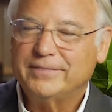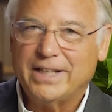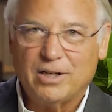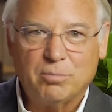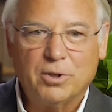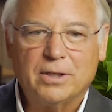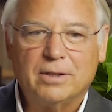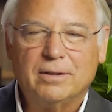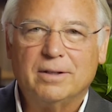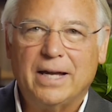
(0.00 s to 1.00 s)
Get her
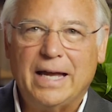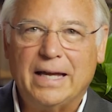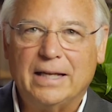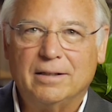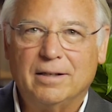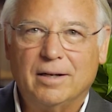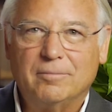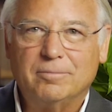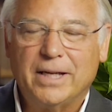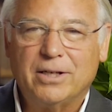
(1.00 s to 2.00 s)
book and
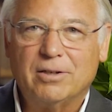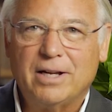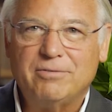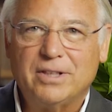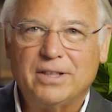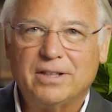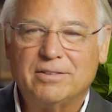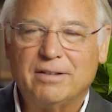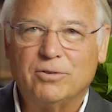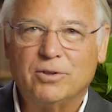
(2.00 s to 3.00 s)
take your life to the
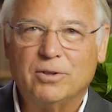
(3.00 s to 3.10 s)
next level.